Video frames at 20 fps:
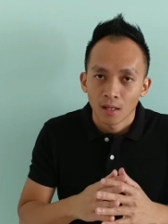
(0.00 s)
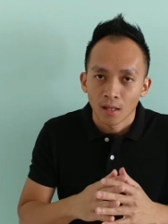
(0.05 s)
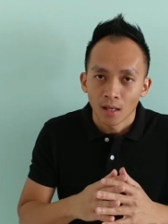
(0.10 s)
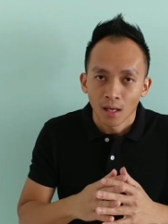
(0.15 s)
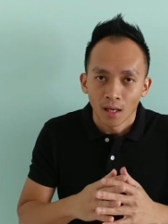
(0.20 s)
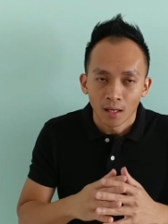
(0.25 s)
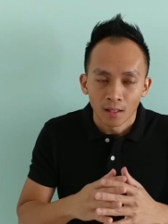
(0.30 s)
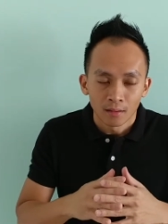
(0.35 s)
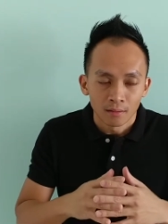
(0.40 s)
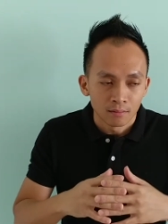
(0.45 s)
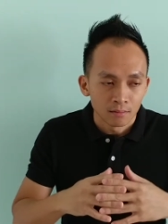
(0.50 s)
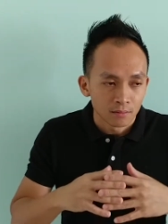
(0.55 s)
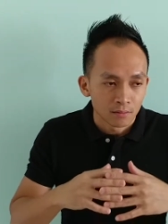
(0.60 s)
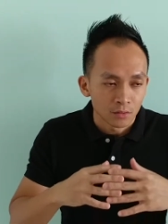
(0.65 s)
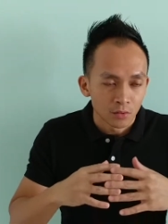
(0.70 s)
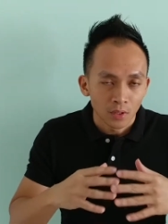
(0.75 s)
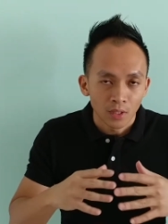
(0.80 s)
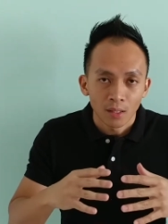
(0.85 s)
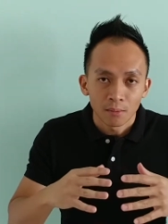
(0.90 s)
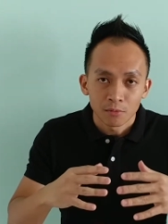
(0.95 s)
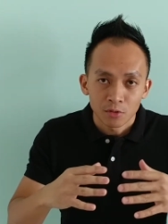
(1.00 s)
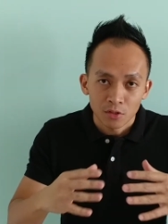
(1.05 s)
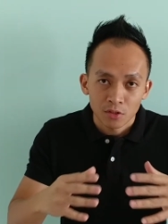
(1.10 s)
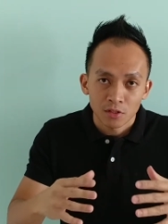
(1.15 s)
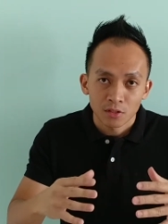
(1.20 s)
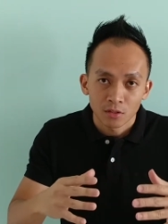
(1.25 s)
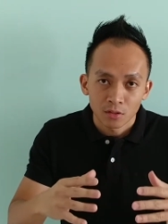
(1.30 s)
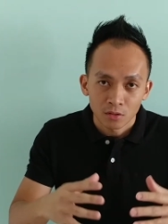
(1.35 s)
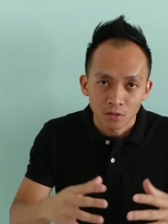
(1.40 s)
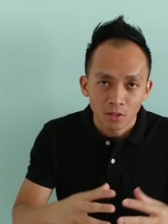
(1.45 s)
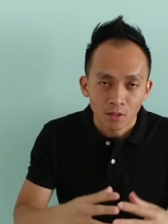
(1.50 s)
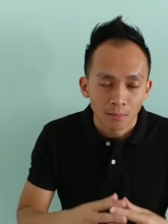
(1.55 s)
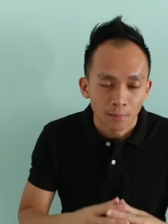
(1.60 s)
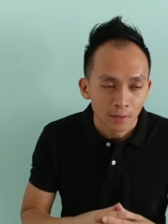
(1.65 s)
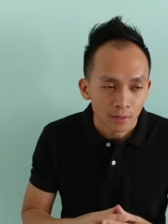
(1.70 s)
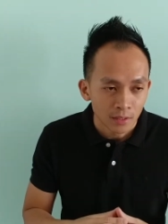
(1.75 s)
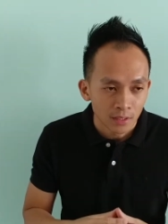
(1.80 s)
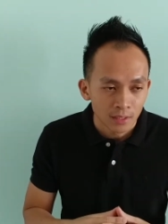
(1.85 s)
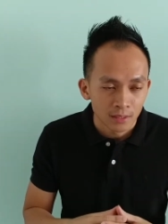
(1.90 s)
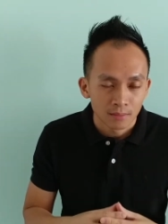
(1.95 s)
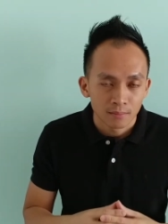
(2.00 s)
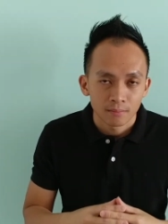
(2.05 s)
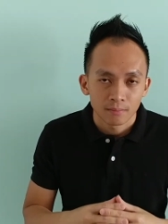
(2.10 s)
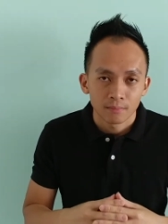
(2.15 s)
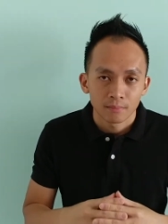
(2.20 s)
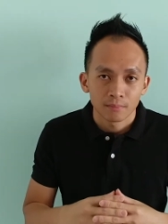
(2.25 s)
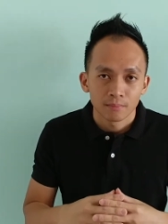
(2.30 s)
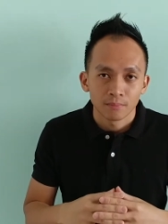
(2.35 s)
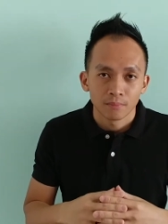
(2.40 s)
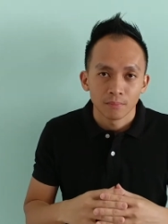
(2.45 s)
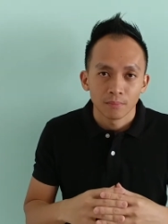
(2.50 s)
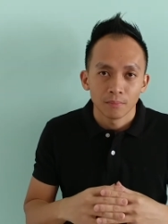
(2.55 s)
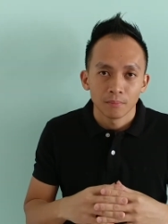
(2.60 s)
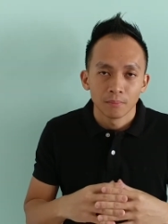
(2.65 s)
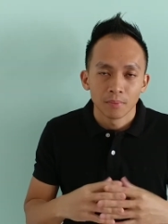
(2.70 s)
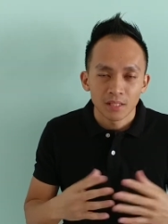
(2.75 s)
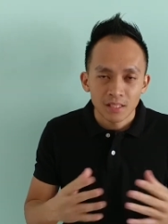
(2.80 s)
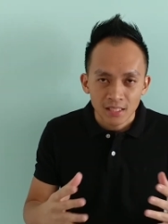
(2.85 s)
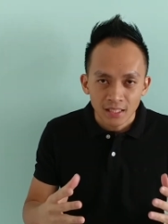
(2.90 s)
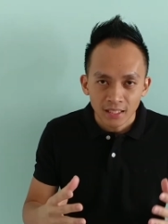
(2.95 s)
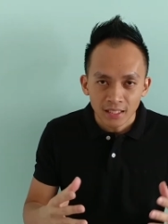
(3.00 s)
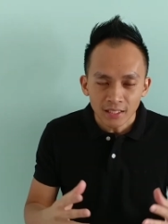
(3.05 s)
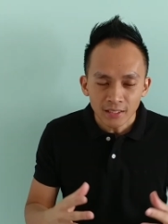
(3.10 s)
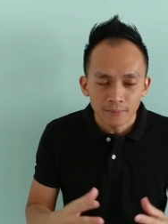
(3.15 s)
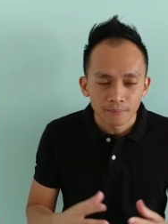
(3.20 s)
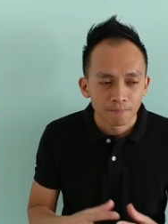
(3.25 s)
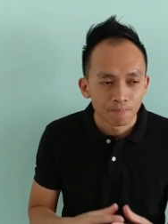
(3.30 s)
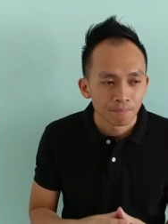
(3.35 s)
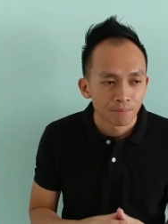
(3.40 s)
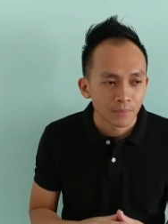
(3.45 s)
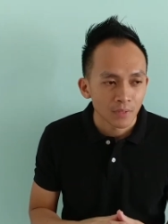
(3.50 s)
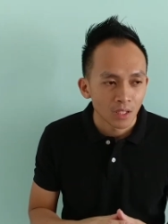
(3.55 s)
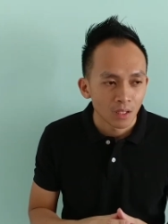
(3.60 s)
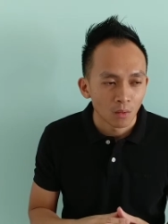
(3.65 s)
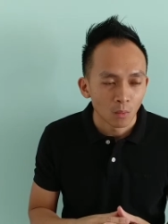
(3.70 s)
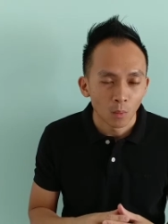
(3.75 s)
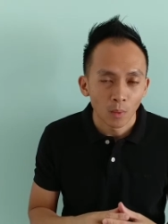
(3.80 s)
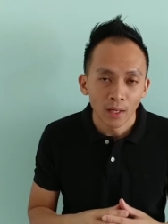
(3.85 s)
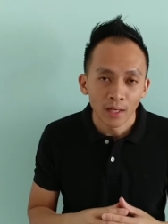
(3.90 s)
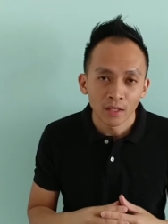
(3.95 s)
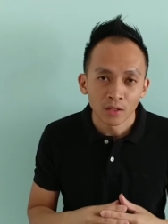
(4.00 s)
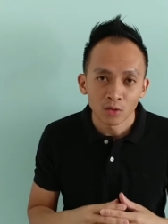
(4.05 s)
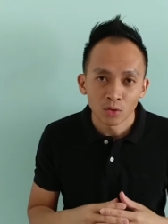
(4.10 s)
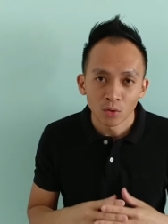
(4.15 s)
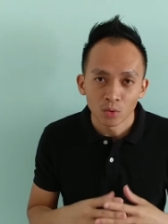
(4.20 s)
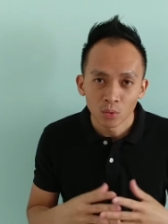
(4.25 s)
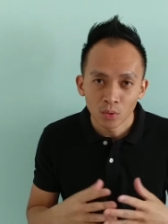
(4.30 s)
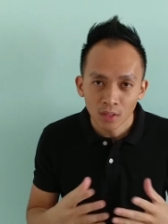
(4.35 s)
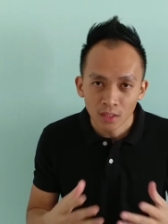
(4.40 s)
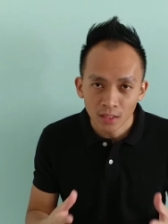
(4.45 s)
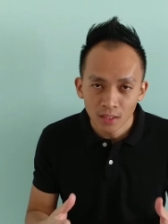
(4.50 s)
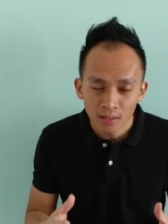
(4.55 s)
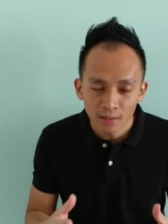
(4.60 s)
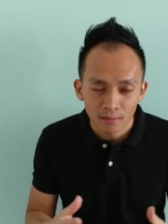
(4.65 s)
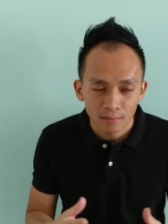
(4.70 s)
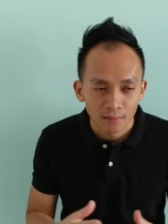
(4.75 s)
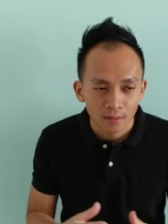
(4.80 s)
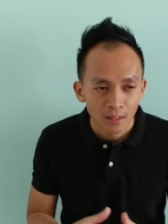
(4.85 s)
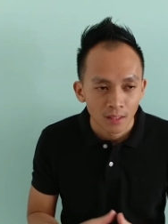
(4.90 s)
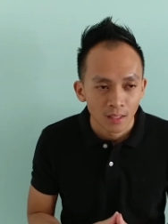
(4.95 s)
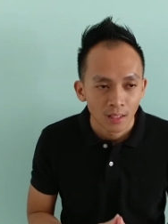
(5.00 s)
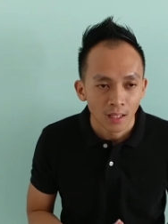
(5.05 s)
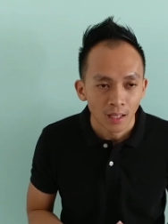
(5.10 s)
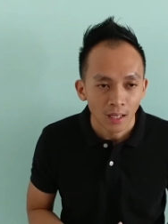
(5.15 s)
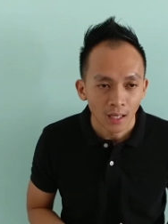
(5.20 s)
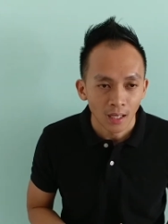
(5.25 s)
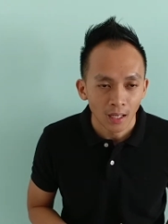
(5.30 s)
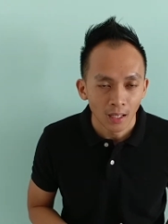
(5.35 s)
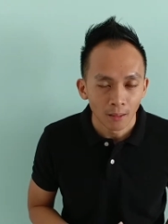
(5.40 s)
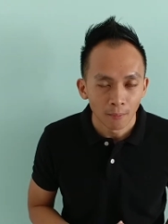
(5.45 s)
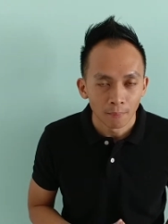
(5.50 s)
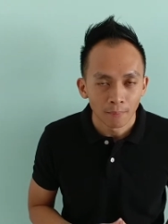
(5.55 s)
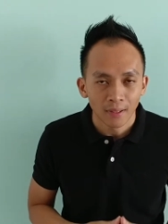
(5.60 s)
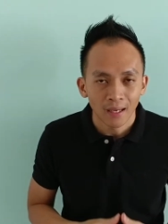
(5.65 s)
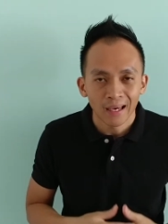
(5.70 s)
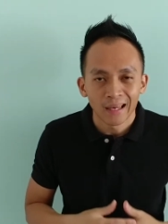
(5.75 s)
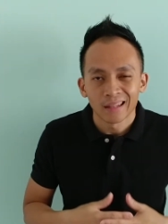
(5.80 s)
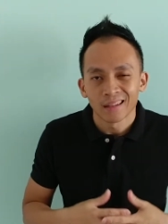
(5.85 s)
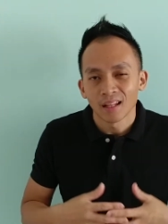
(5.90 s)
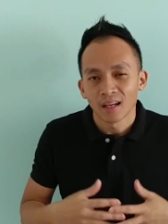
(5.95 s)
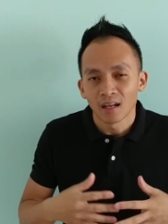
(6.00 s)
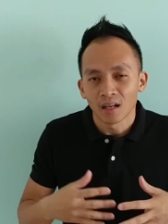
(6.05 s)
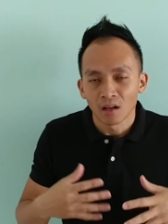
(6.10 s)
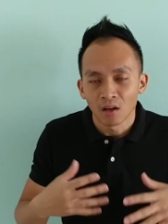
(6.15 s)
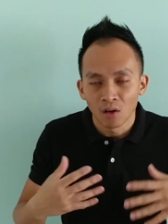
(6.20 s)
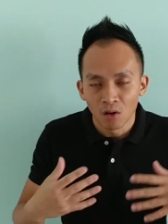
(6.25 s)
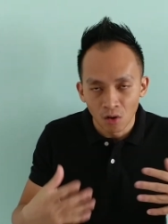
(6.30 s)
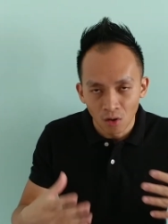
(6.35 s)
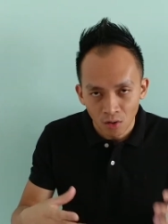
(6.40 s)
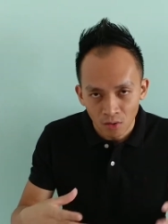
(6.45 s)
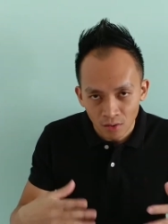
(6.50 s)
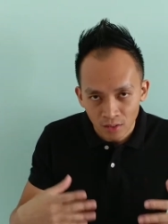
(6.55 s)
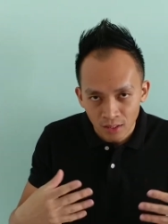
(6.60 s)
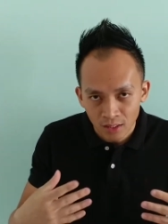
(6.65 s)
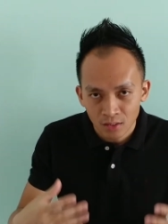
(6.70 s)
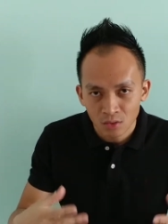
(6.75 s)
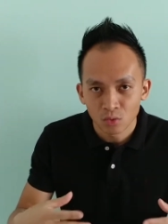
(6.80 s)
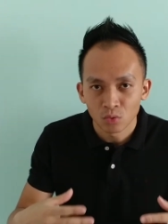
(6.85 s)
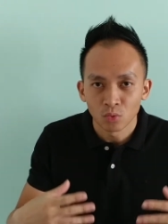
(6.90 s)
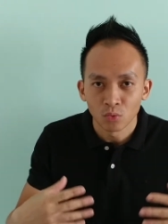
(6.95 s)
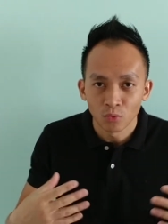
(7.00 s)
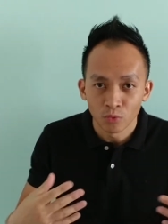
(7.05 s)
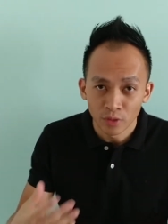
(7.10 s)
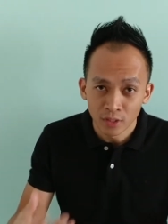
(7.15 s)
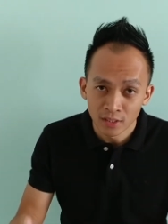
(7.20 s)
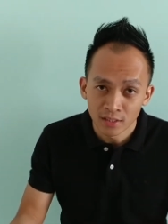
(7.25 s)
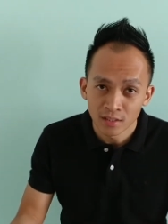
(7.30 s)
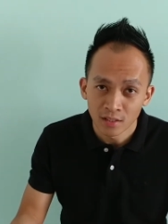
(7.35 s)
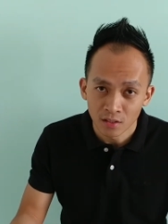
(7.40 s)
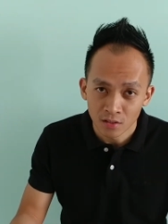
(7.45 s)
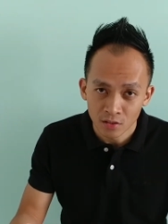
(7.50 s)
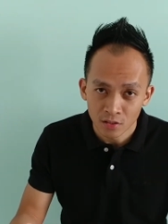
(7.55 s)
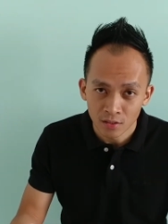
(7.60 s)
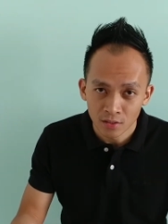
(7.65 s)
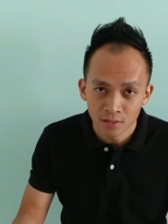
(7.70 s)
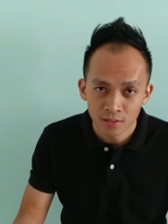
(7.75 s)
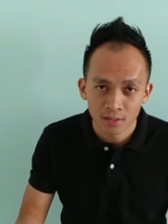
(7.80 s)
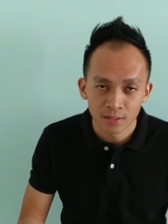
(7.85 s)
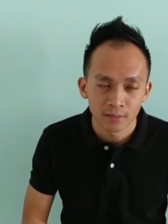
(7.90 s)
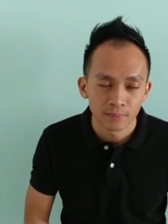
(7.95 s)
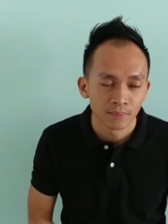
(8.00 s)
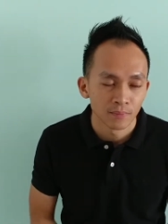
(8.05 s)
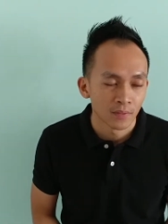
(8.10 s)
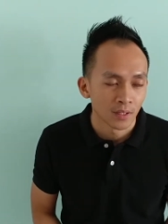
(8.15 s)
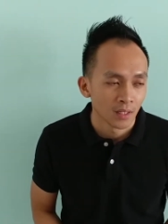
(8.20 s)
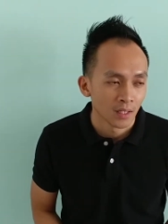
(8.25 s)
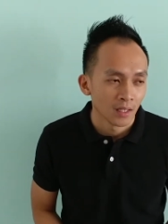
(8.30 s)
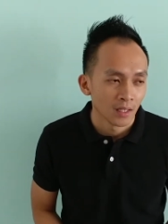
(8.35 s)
and today I'm just going to talk about it. Basically, when you're doing it, um, and according to researchers,